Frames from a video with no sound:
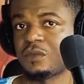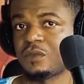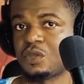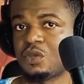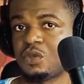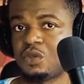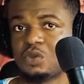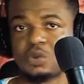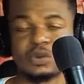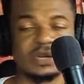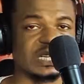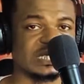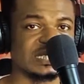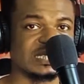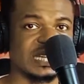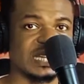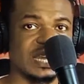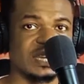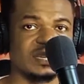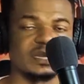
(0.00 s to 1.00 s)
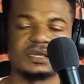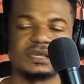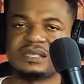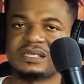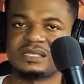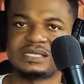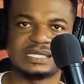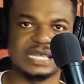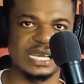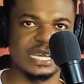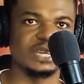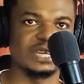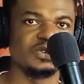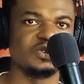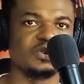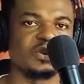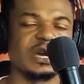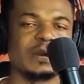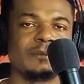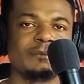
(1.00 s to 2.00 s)
You understand? Then you
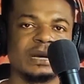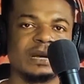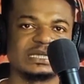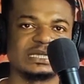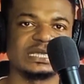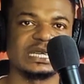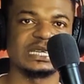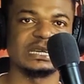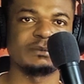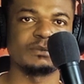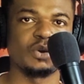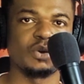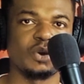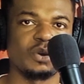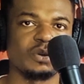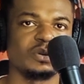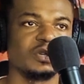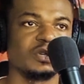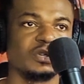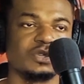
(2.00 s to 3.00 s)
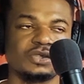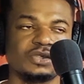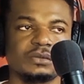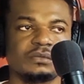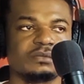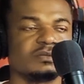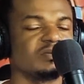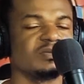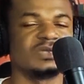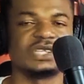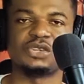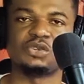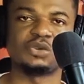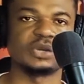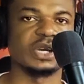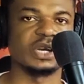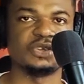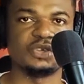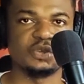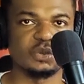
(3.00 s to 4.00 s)
can master them all, then you
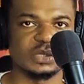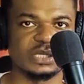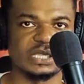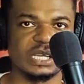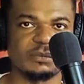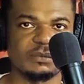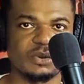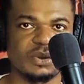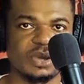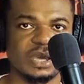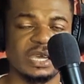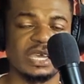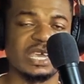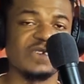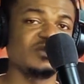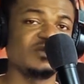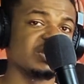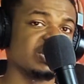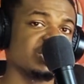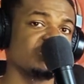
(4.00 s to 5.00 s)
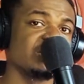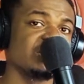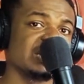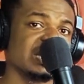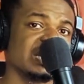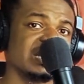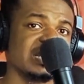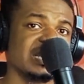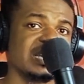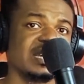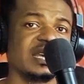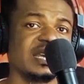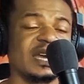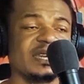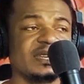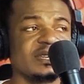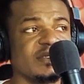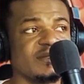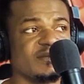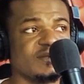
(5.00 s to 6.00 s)
can use them. Okay, if you see, recently I
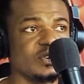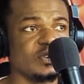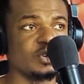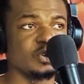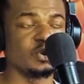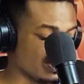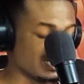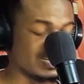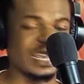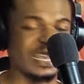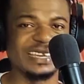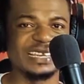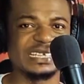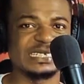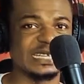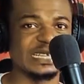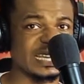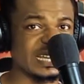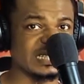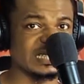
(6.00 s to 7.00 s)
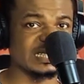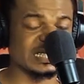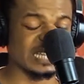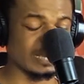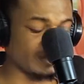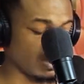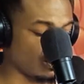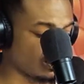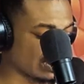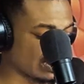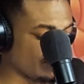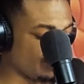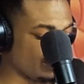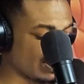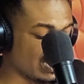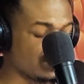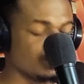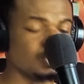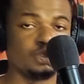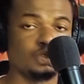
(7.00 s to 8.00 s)
did a video. In the second step, I was
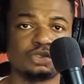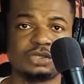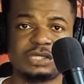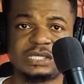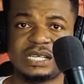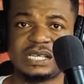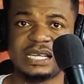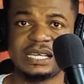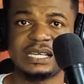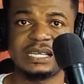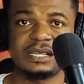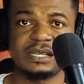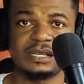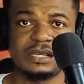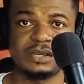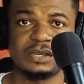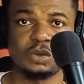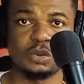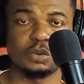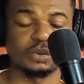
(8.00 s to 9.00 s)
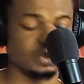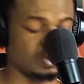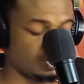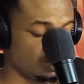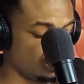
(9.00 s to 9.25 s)
applying 3-note.